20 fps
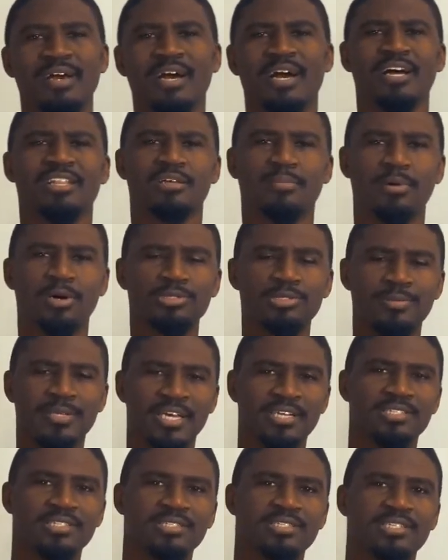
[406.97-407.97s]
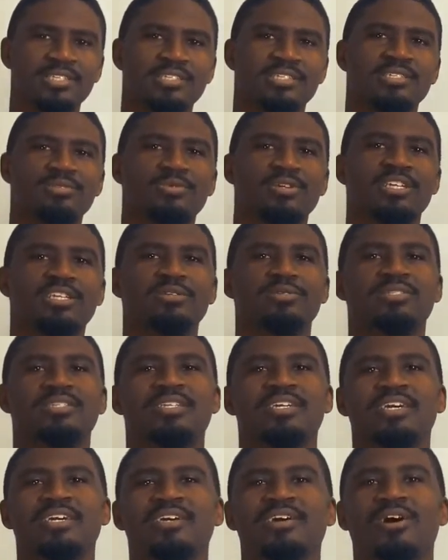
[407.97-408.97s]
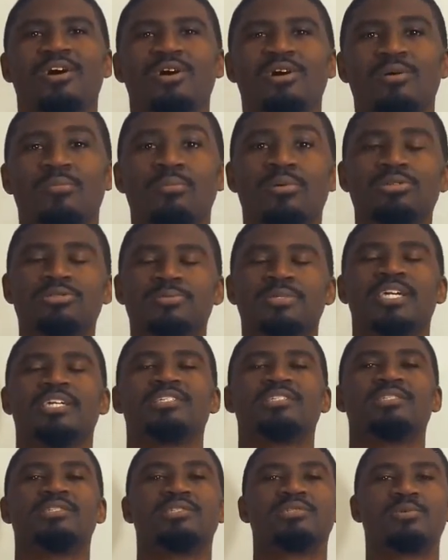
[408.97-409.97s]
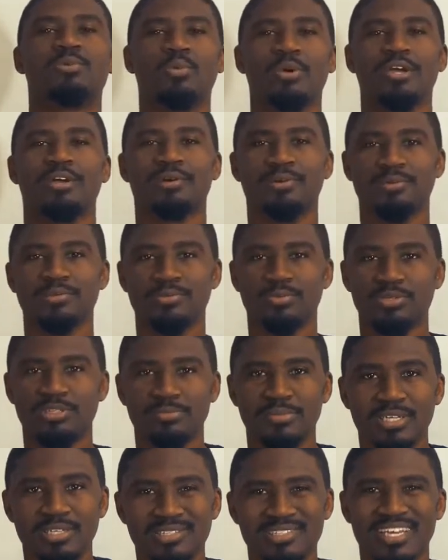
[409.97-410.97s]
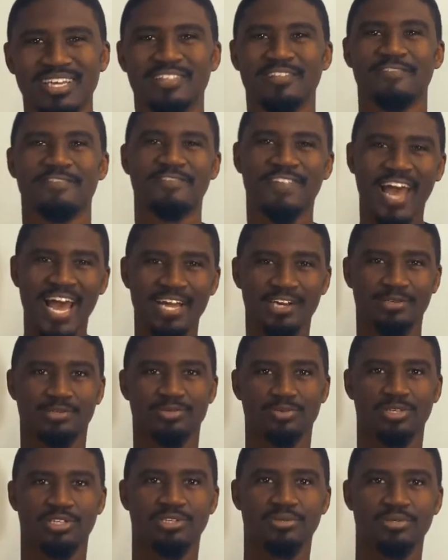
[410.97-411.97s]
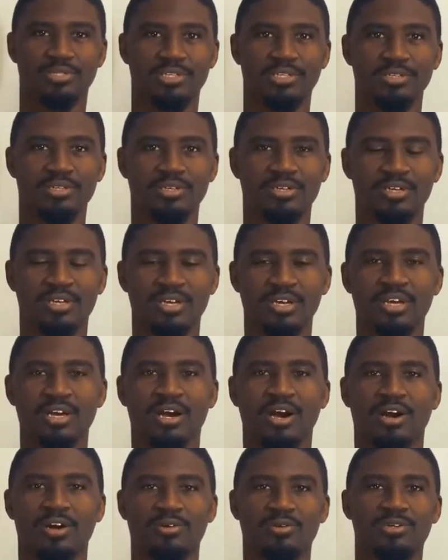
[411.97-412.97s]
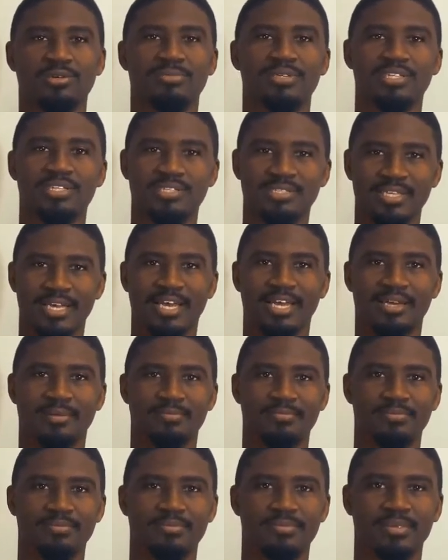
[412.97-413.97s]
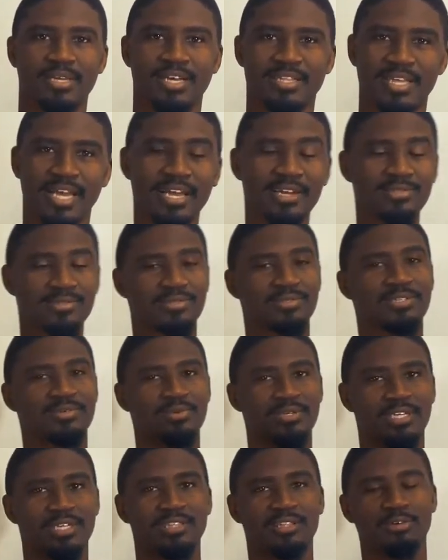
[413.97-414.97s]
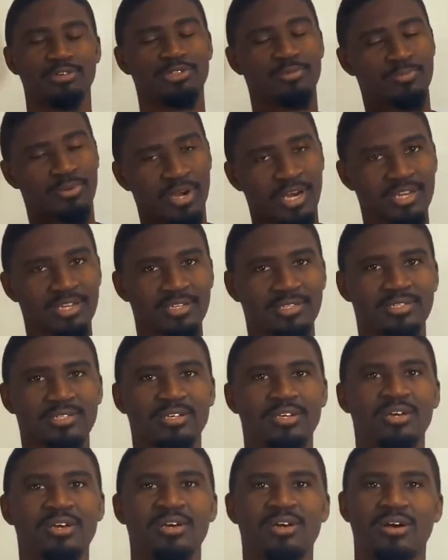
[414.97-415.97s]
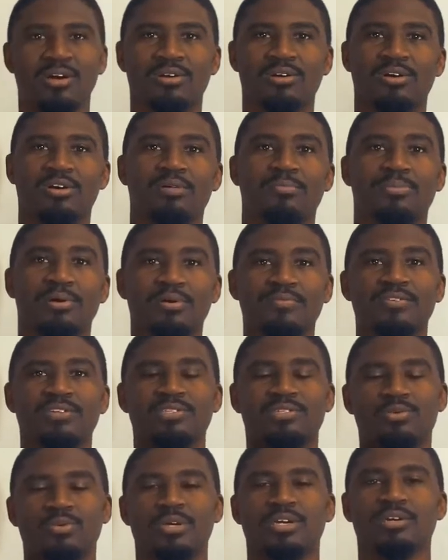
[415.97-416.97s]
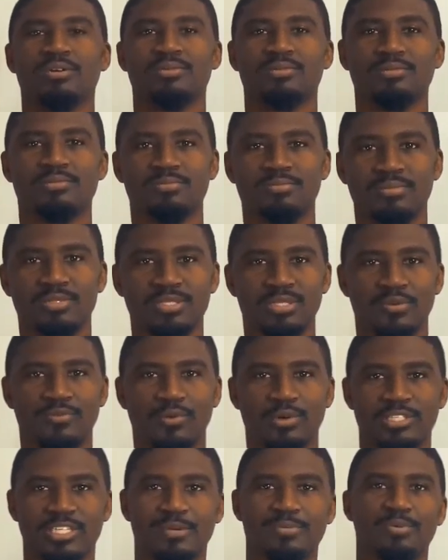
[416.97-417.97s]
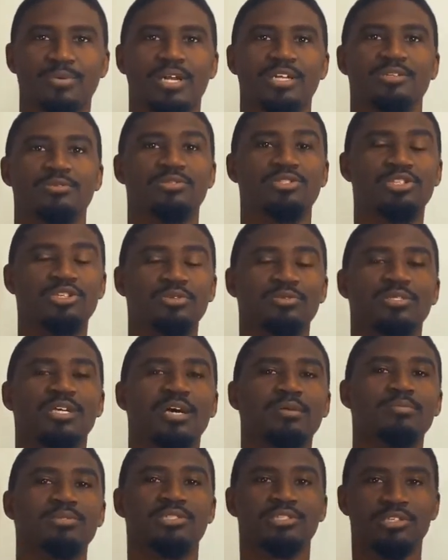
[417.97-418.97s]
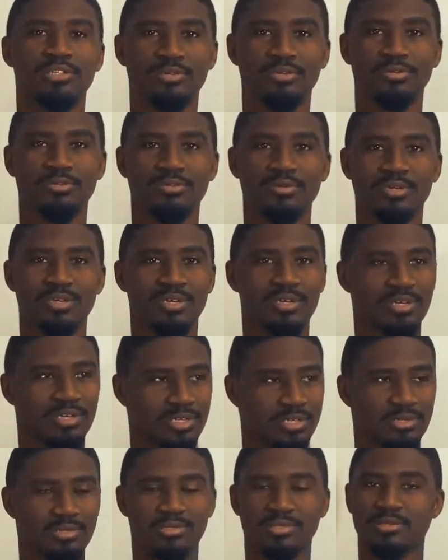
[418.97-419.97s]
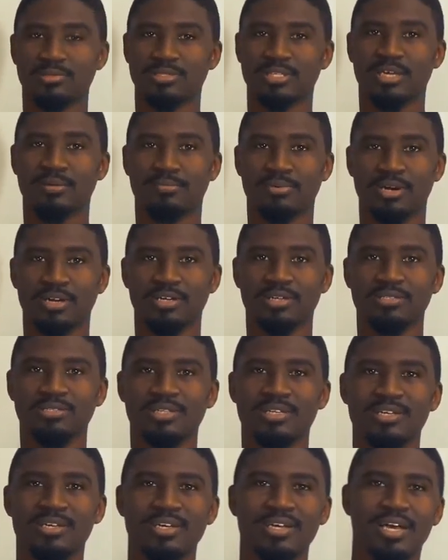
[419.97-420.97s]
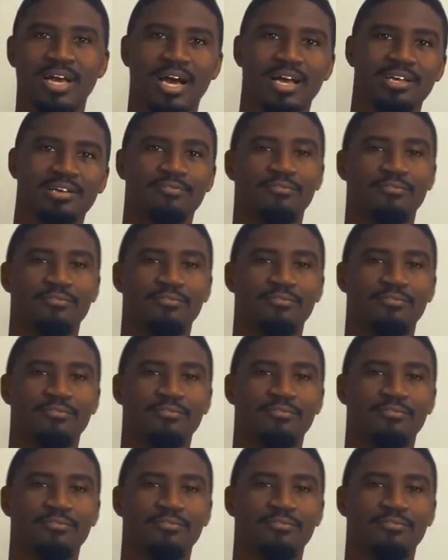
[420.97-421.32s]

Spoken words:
The multiplication sentences we're going to use today are multiplication squares, which means that the factors we're using are going to be the same. And the answers that we get, those products, are called perfect squares. So for example, when I do 2 times 2, using those same products, I get